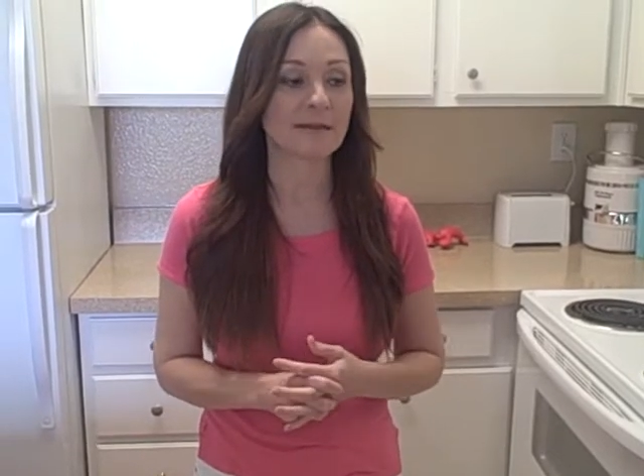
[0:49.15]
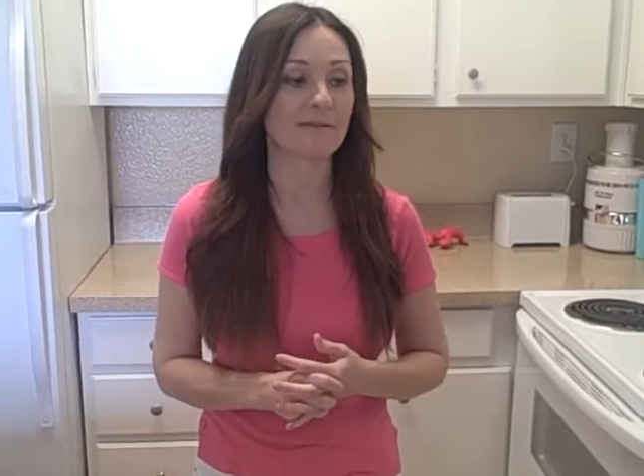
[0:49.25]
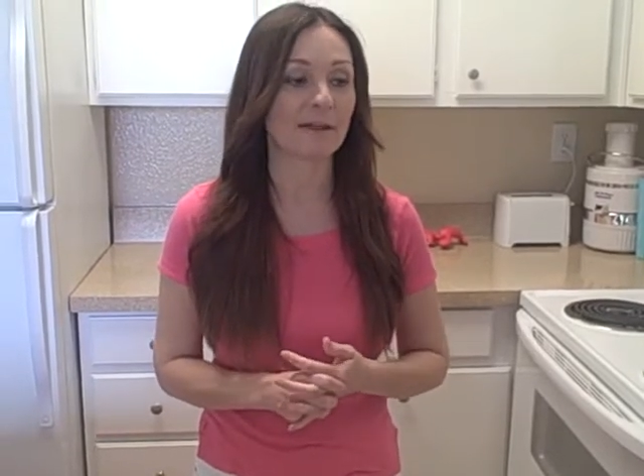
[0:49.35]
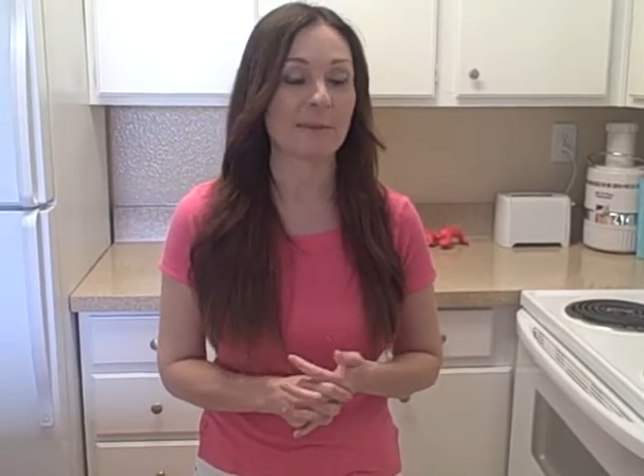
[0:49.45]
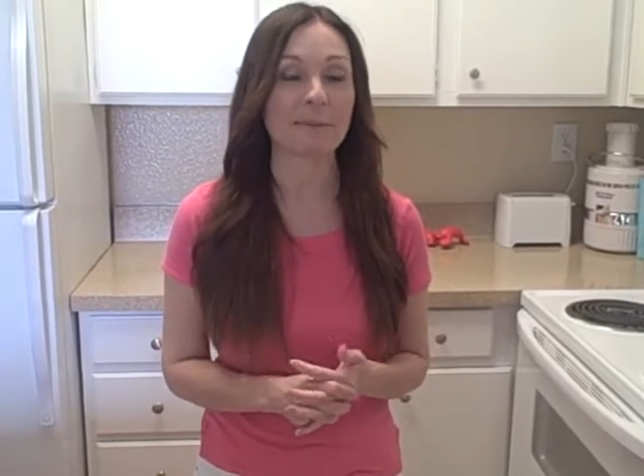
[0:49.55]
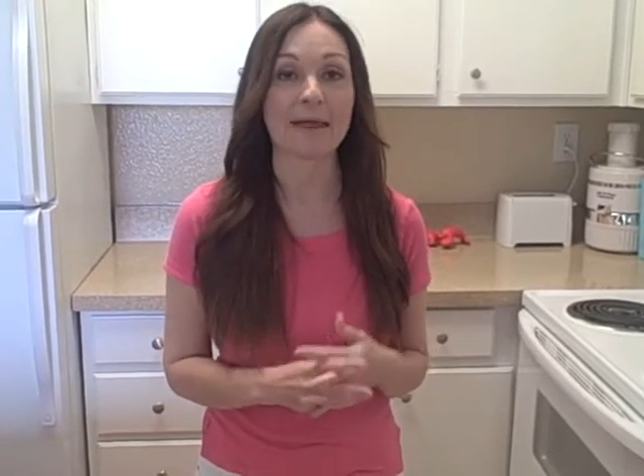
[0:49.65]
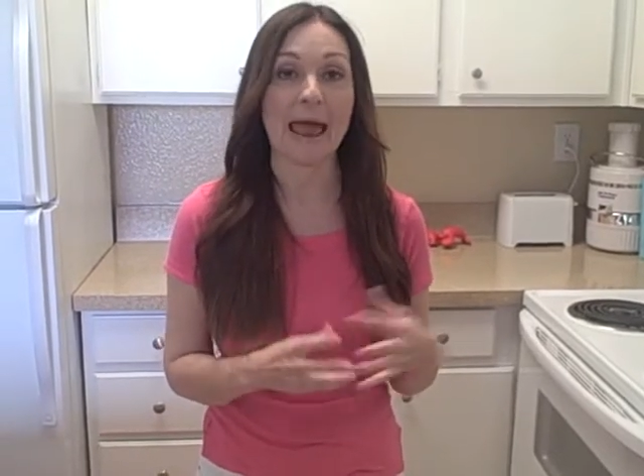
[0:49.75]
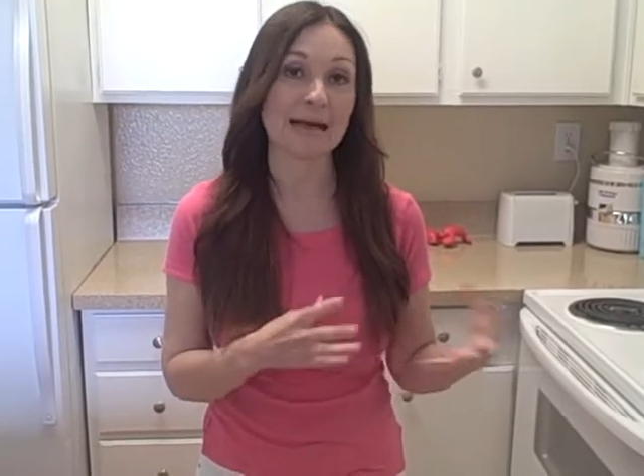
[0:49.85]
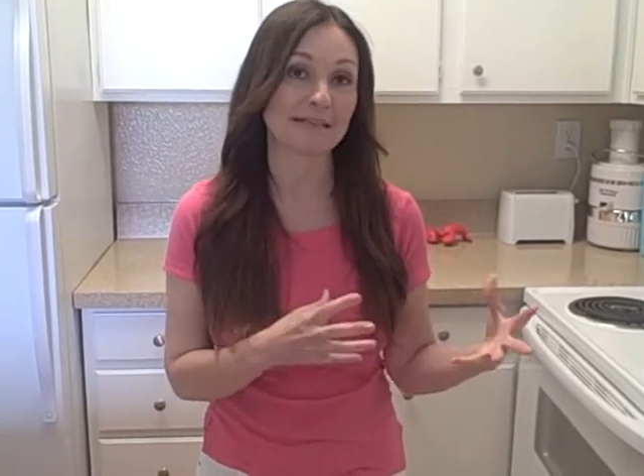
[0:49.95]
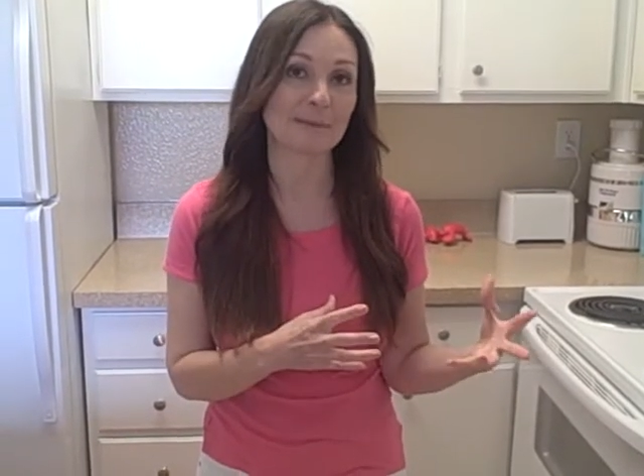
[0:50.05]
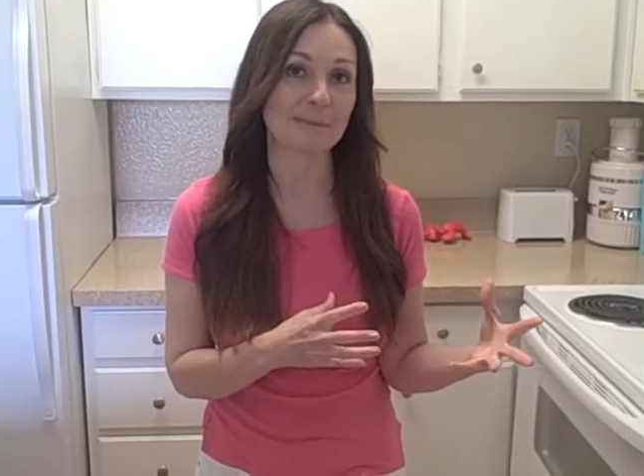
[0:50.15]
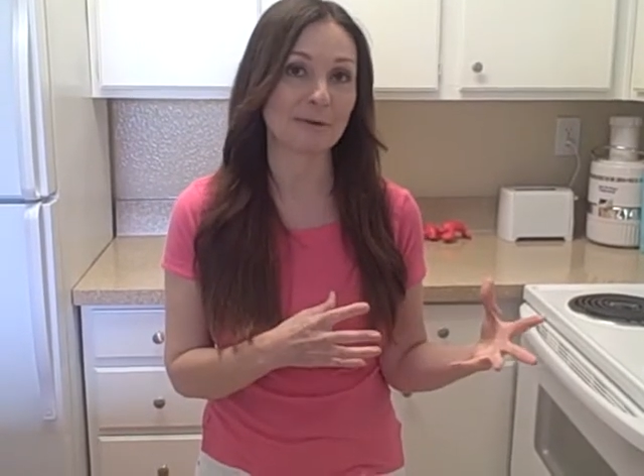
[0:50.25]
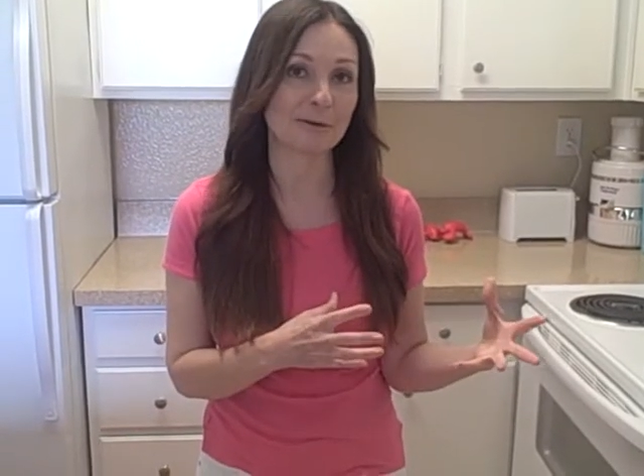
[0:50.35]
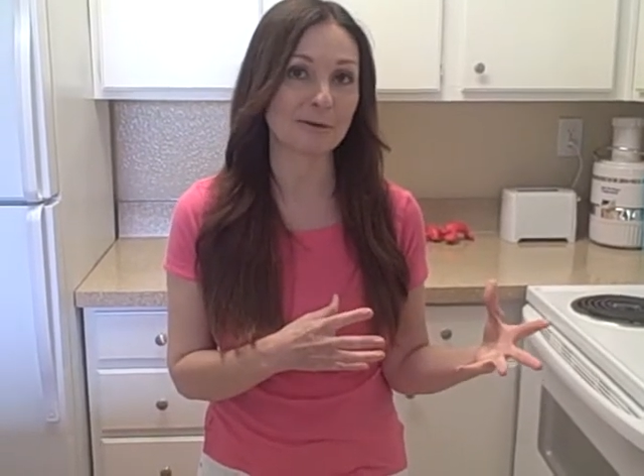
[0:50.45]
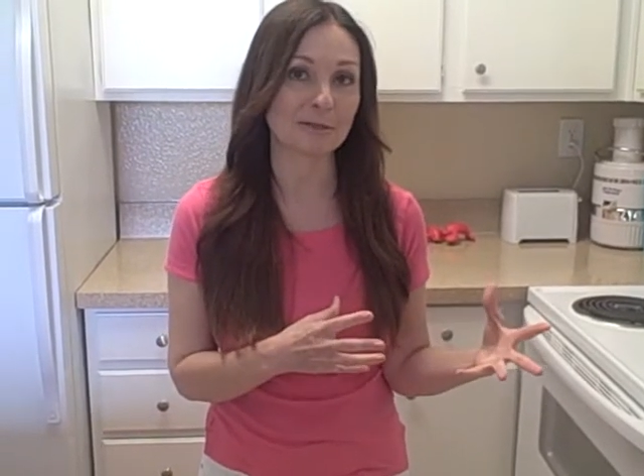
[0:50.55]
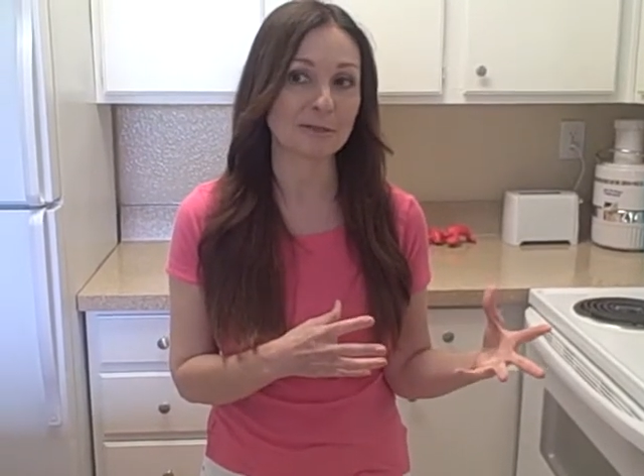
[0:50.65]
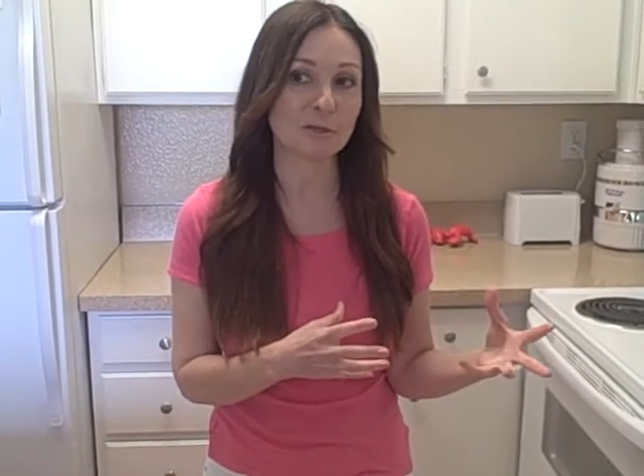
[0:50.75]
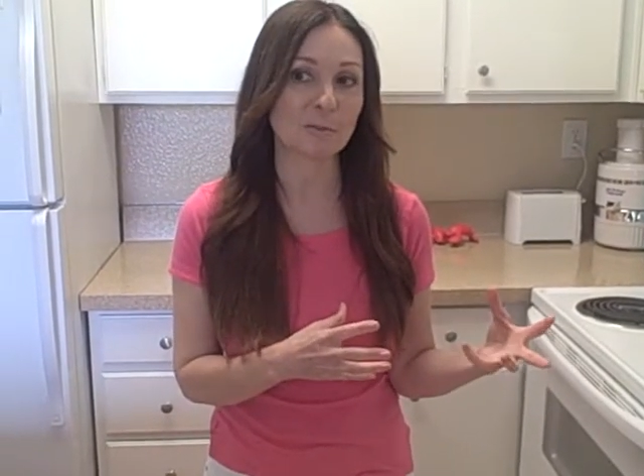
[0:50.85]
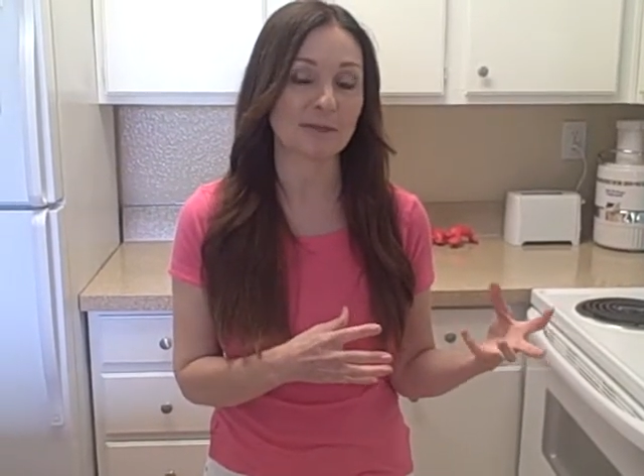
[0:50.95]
I have a lot of people that ask me about the green soup.